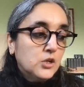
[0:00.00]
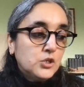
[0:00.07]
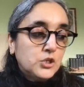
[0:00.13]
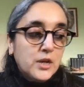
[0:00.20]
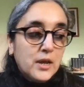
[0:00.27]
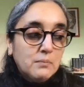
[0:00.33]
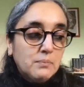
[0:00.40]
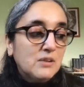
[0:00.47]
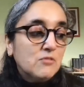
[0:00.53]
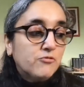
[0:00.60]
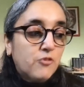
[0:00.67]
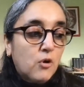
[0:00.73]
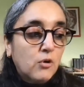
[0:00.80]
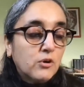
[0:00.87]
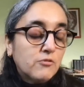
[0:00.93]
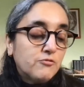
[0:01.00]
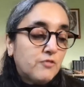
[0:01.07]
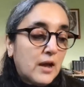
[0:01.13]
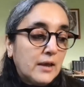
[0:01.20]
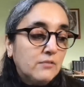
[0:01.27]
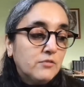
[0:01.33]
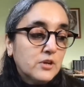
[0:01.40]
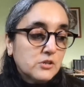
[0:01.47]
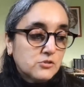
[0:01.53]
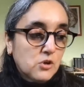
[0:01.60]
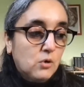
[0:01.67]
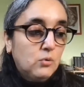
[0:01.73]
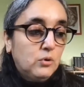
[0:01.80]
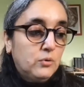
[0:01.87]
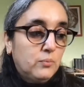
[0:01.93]
She had been four or five
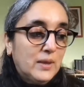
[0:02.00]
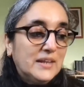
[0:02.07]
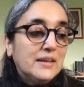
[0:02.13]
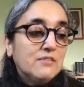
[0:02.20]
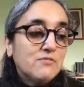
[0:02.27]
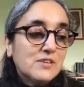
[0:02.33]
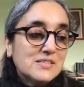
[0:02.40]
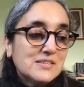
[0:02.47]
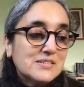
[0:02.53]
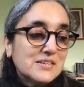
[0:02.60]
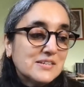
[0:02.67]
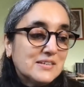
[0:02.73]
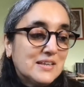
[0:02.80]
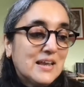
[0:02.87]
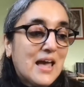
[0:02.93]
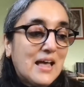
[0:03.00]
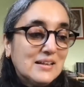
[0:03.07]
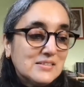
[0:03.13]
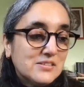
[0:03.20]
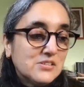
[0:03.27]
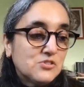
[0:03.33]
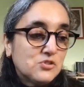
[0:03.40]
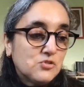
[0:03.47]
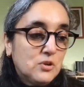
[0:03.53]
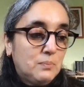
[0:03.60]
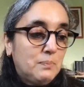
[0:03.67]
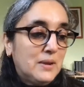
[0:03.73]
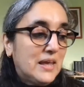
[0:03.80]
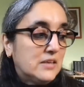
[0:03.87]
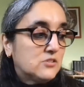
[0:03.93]
years old when they visited the
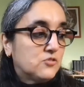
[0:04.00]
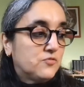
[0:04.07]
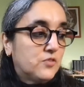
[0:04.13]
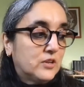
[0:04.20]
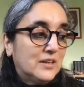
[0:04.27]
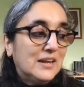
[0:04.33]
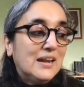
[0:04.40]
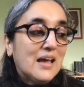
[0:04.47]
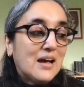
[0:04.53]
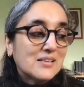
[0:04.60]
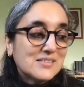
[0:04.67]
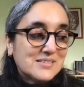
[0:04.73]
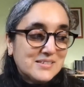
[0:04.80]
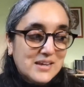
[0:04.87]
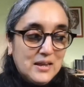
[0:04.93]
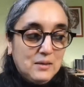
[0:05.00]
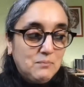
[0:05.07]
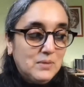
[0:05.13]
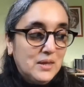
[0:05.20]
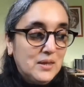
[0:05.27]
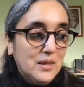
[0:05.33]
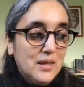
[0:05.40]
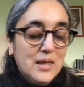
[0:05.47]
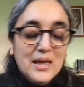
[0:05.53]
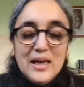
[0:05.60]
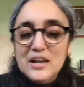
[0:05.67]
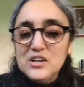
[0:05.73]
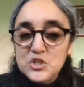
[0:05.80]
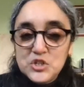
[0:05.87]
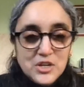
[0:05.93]
ancestral place for the last time,
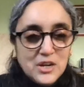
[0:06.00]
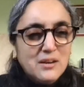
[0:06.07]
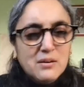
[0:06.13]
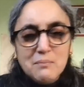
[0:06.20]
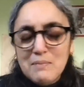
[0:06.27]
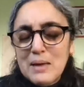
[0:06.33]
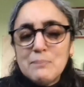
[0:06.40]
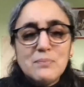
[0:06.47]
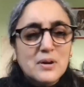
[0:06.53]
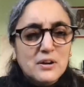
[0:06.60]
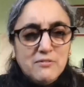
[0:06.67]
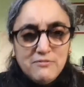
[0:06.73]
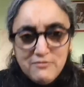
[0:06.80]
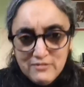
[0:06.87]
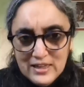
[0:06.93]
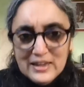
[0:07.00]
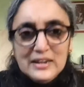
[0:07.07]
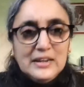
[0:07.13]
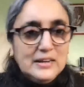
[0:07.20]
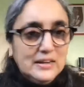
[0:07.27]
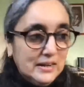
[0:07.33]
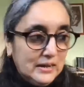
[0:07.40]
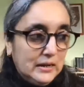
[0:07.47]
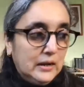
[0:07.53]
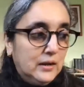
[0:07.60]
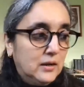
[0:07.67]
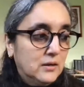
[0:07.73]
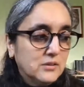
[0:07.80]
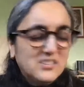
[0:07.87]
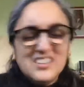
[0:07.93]
and she remembered very
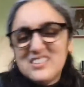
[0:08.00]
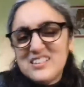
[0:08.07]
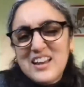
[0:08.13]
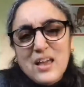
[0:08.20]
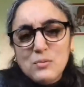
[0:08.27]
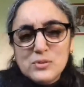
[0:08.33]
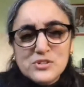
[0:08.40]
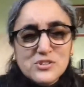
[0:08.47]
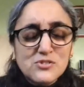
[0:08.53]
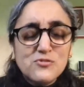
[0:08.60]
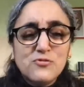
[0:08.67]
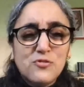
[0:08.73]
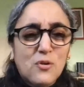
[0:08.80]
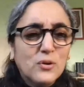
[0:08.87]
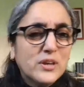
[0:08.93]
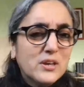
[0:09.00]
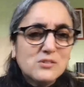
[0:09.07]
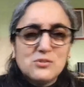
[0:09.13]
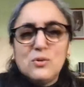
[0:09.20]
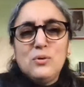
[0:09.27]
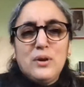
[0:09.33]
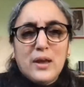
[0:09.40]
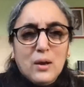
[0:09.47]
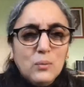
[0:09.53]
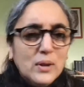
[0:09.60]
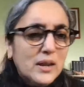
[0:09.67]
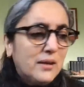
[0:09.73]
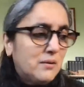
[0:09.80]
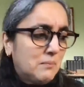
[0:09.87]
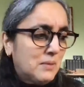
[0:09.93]
little. She said, I was just four years old. How
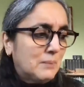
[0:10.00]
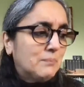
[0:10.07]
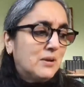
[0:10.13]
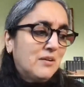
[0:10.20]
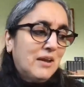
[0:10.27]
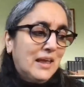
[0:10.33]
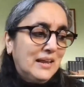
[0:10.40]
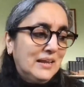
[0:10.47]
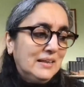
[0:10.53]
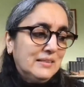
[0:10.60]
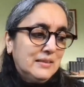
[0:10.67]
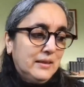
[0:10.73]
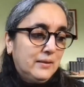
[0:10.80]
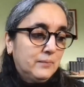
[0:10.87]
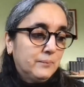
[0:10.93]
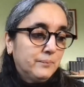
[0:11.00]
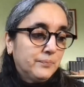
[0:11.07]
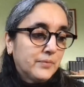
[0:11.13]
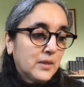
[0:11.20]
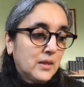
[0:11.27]
will I remember anything?